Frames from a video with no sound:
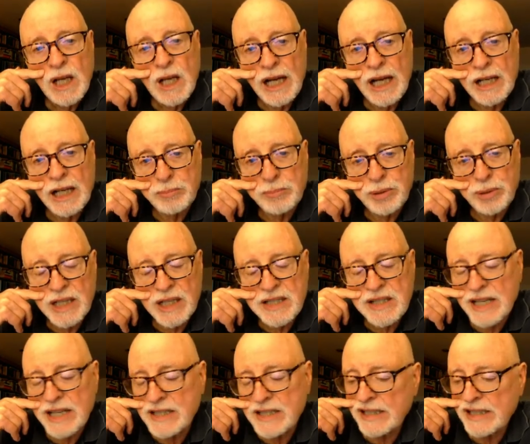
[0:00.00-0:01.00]
how to
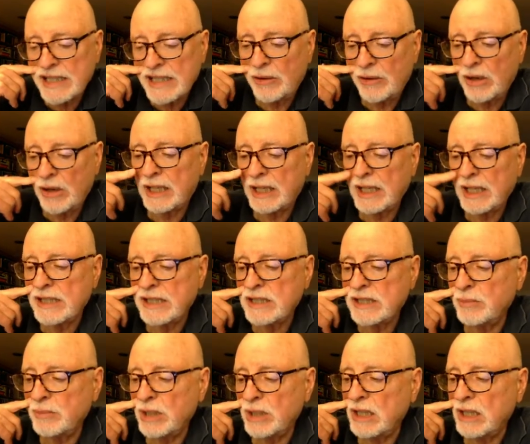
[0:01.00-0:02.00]
process it, how to get it
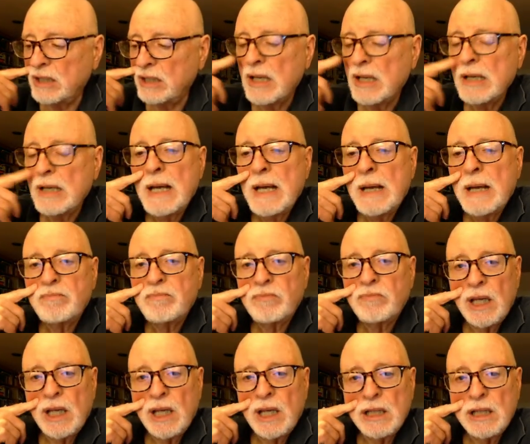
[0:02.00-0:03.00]
to me,
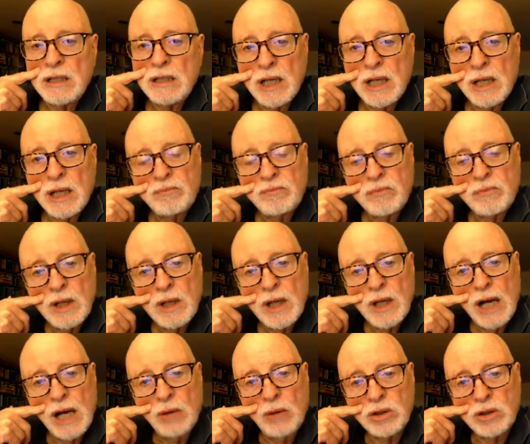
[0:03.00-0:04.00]
and and uh,
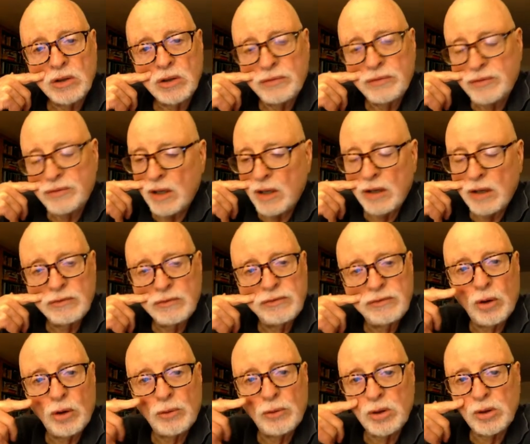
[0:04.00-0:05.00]
how we'll go uh,
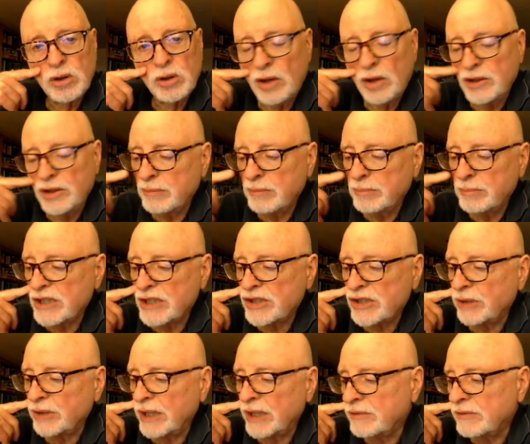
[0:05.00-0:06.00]
forward with all the
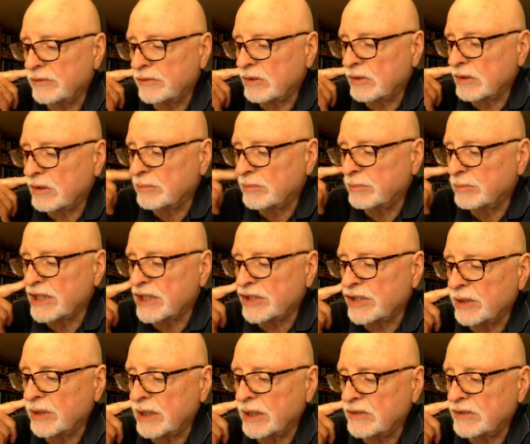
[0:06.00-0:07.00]
administrative
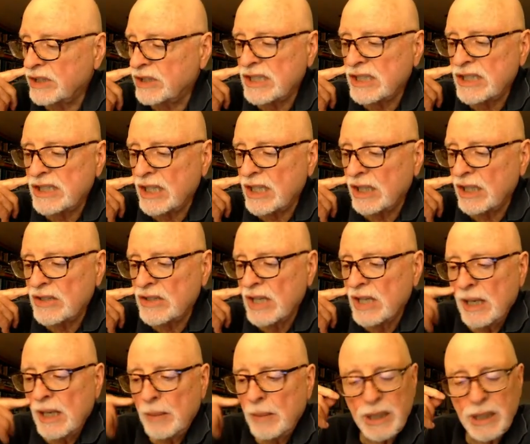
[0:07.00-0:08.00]
administrative details.
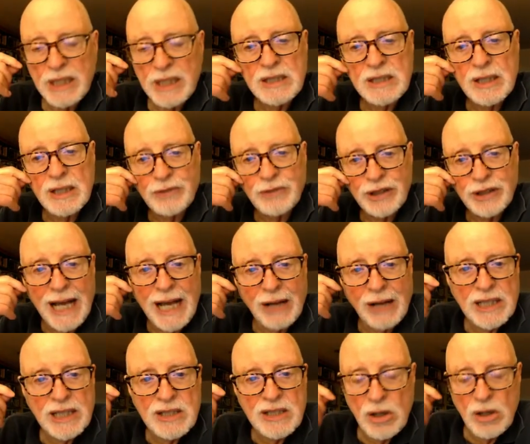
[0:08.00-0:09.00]
But uh, for now,
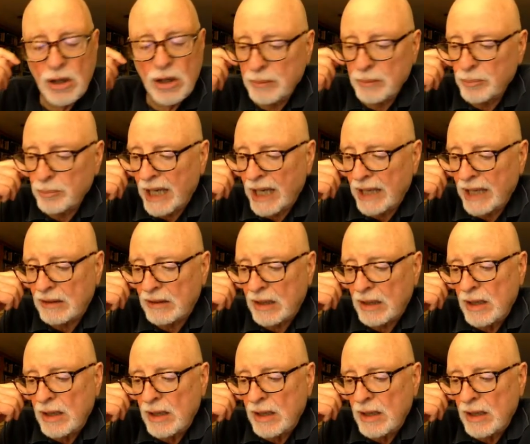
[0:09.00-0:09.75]
let's talk about